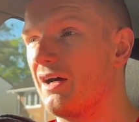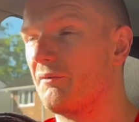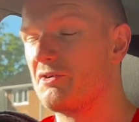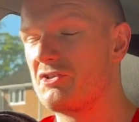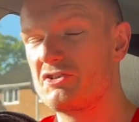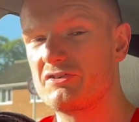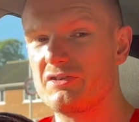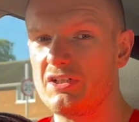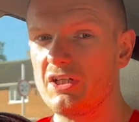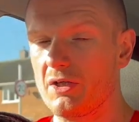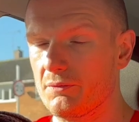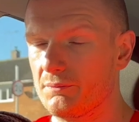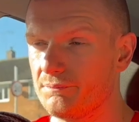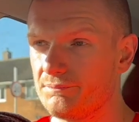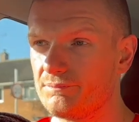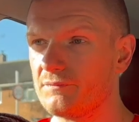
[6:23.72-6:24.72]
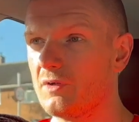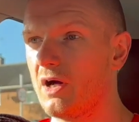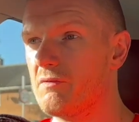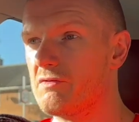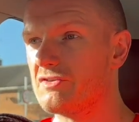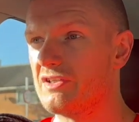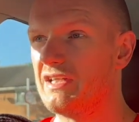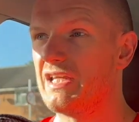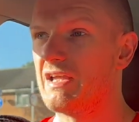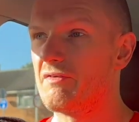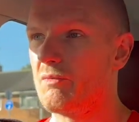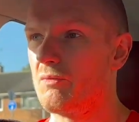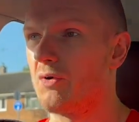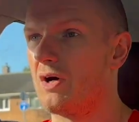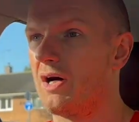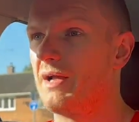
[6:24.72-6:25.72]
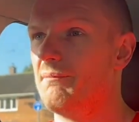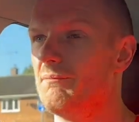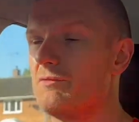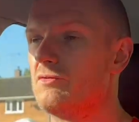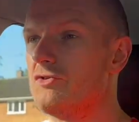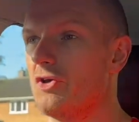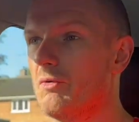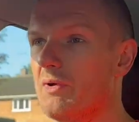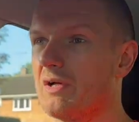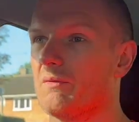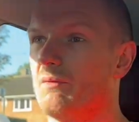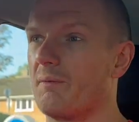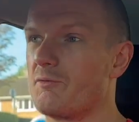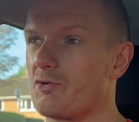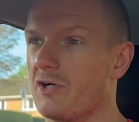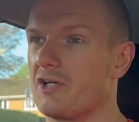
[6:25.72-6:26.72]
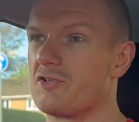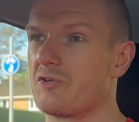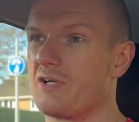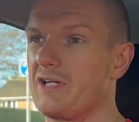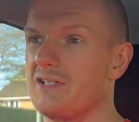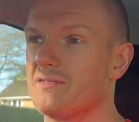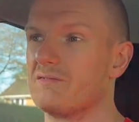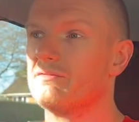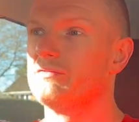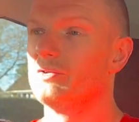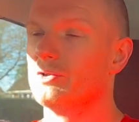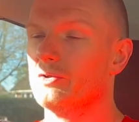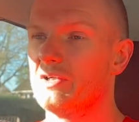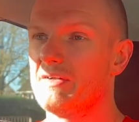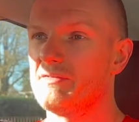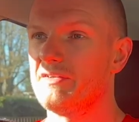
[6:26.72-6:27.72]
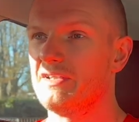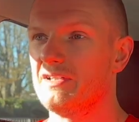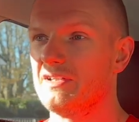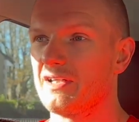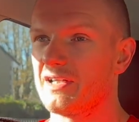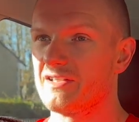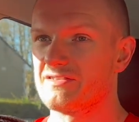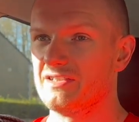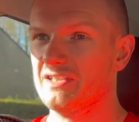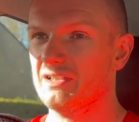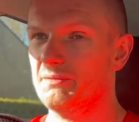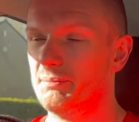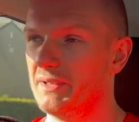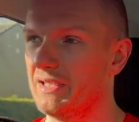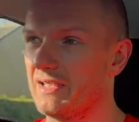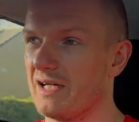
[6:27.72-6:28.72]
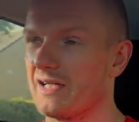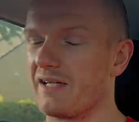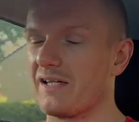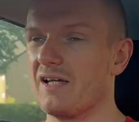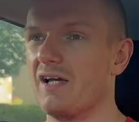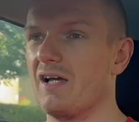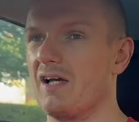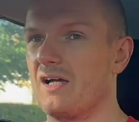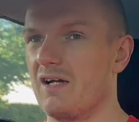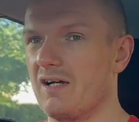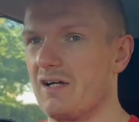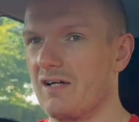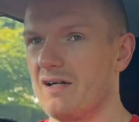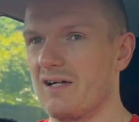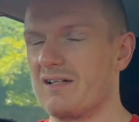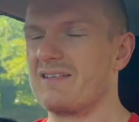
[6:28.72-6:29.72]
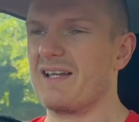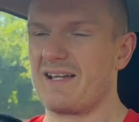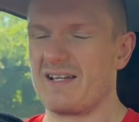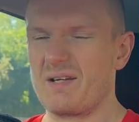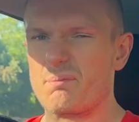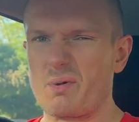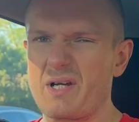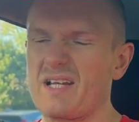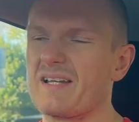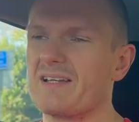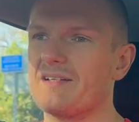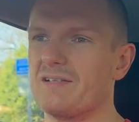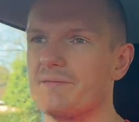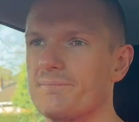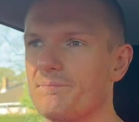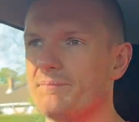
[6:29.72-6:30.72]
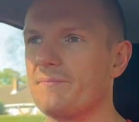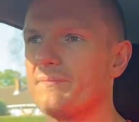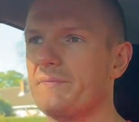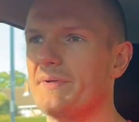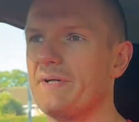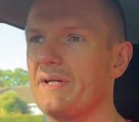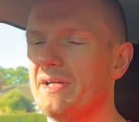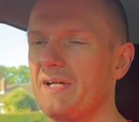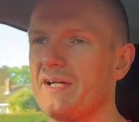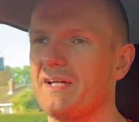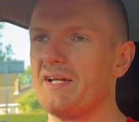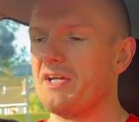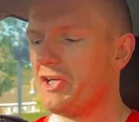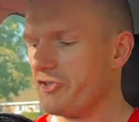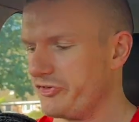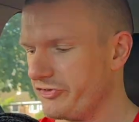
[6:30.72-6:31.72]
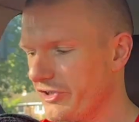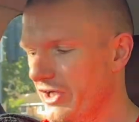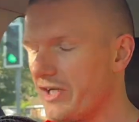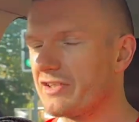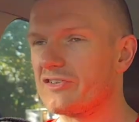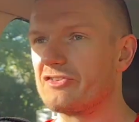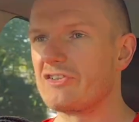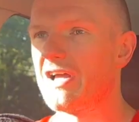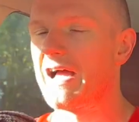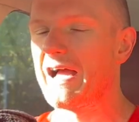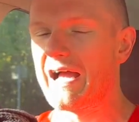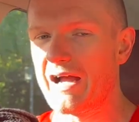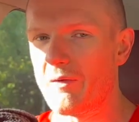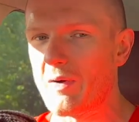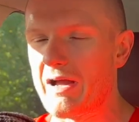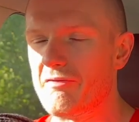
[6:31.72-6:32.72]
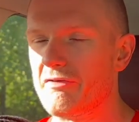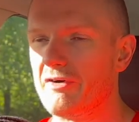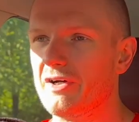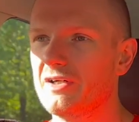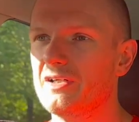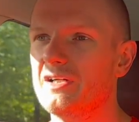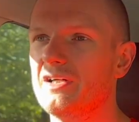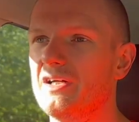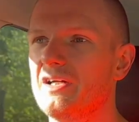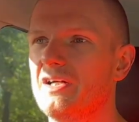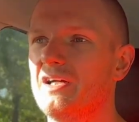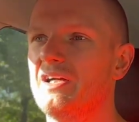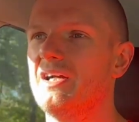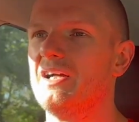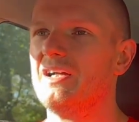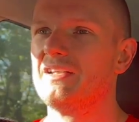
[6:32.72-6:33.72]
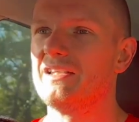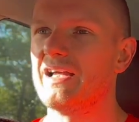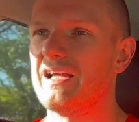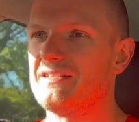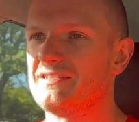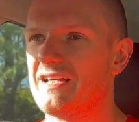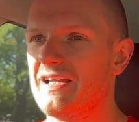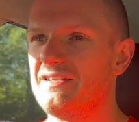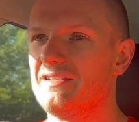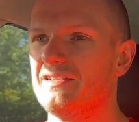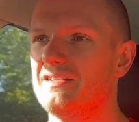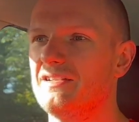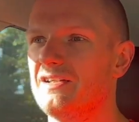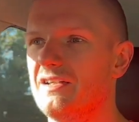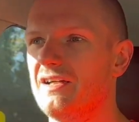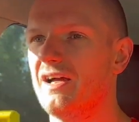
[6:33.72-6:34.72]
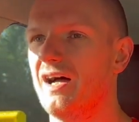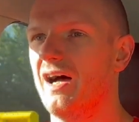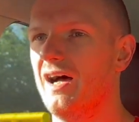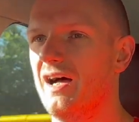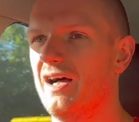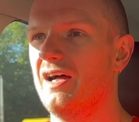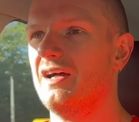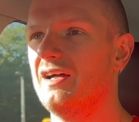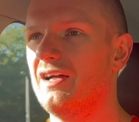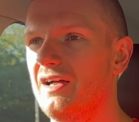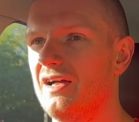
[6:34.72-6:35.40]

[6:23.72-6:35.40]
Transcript: which is, you know, obviously given what I'm doing and what I'm trying to train for and everything, like it's a little bit like taking a break sucks. However, that said, I